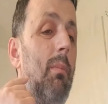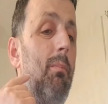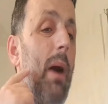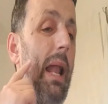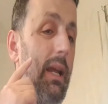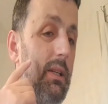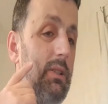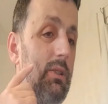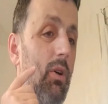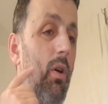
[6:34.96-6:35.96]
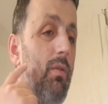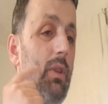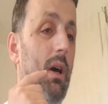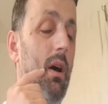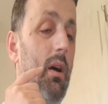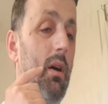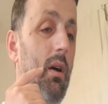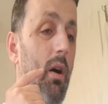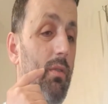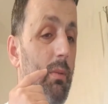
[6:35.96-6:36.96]
palate of the
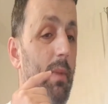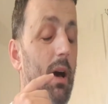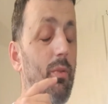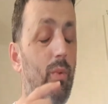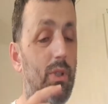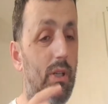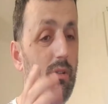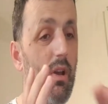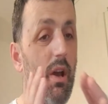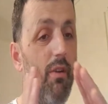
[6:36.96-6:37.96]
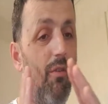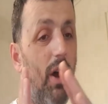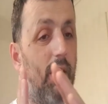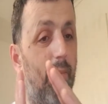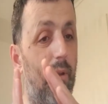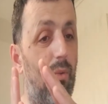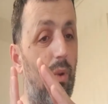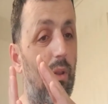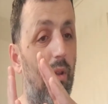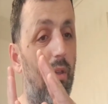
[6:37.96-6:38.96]
mouth, which is right
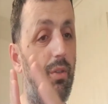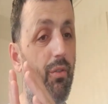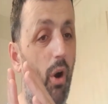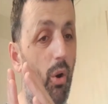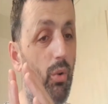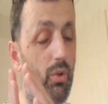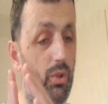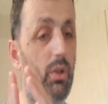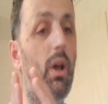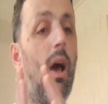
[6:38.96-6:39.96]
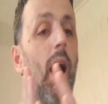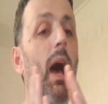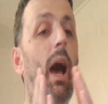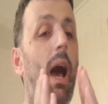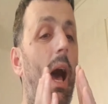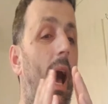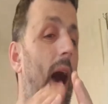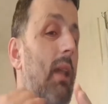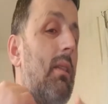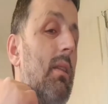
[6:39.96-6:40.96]
between the throat
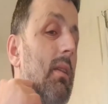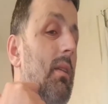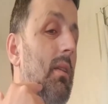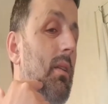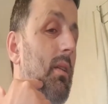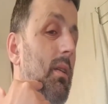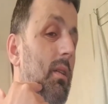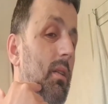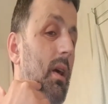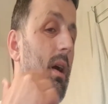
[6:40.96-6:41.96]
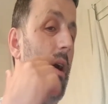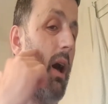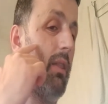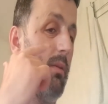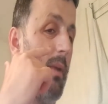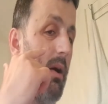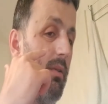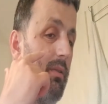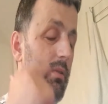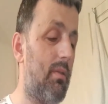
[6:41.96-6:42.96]
and the mouth.
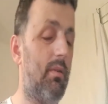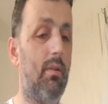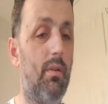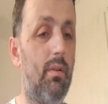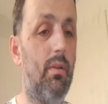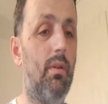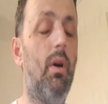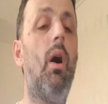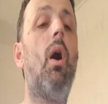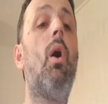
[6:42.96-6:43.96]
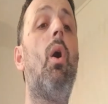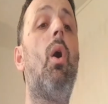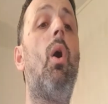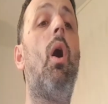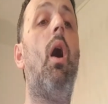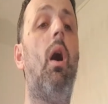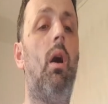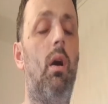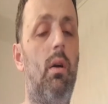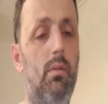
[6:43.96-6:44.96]
Kha.
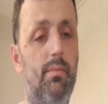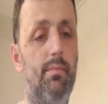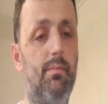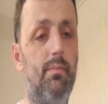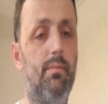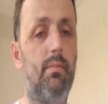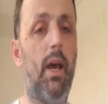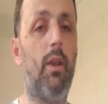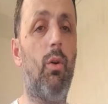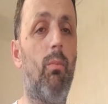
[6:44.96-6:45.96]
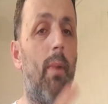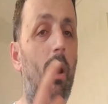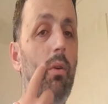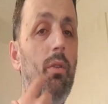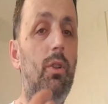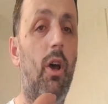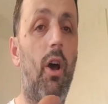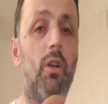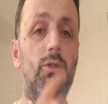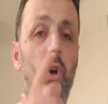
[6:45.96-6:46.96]
And your mouth
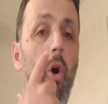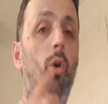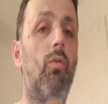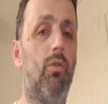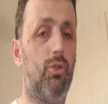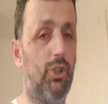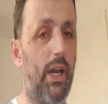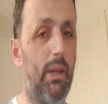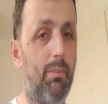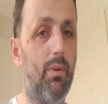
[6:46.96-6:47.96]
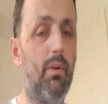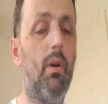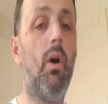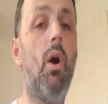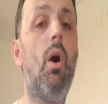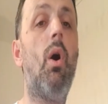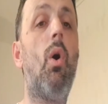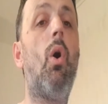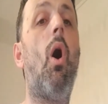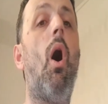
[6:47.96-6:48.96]
turns oval shape.
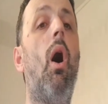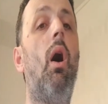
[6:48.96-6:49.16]
Kha.